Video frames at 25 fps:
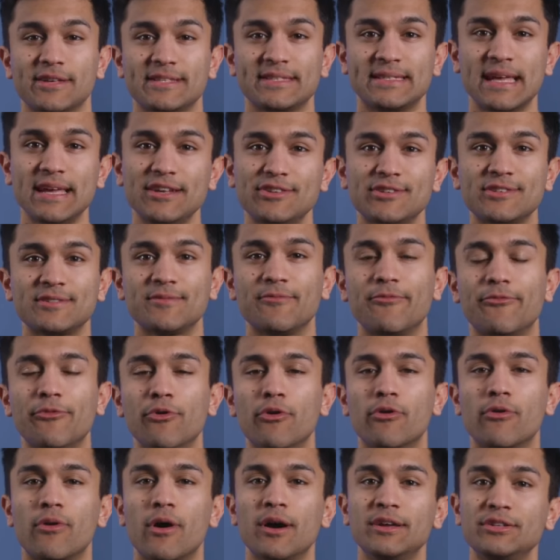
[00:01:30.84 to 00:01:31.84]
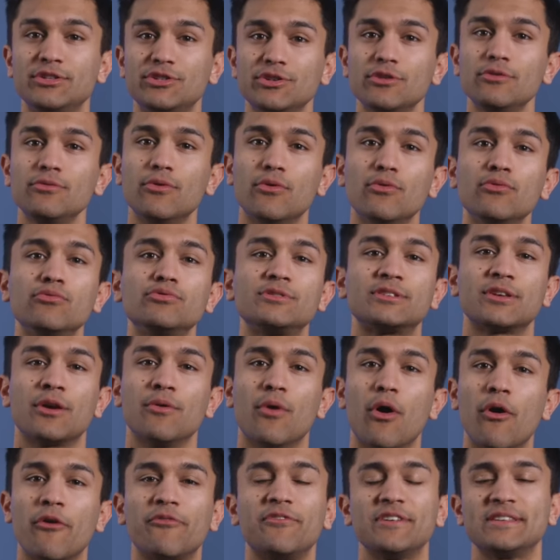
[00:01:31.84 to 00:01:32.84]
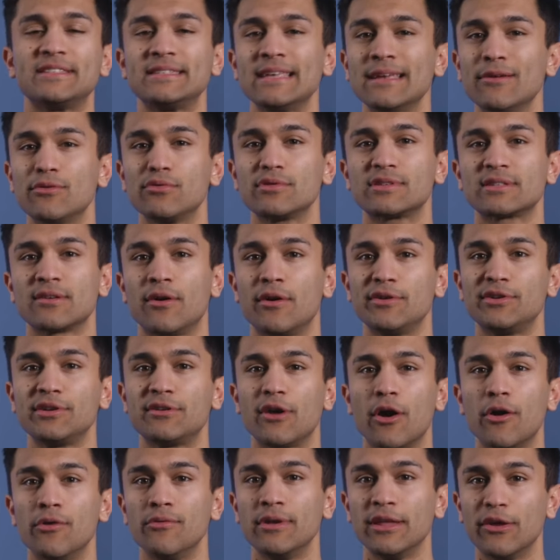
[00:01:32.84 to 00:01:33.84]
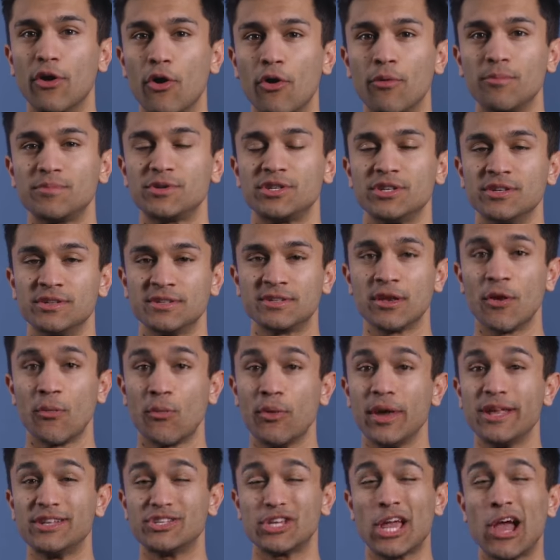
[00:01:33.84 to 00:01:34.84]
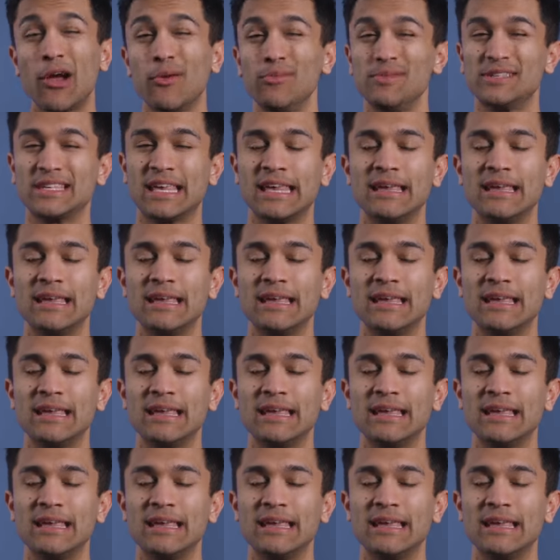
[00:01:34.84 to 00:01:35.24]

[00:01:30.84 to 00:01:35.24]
like Stages and 4i do also offer single-sided only options, which helps